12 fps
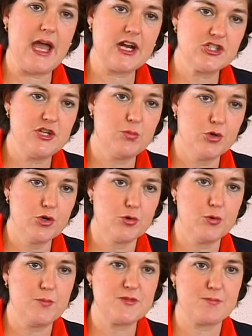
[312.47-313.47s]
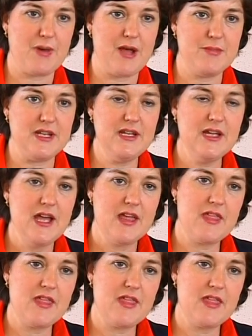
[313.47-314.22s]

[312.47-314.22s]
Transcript: actually were grouped by me.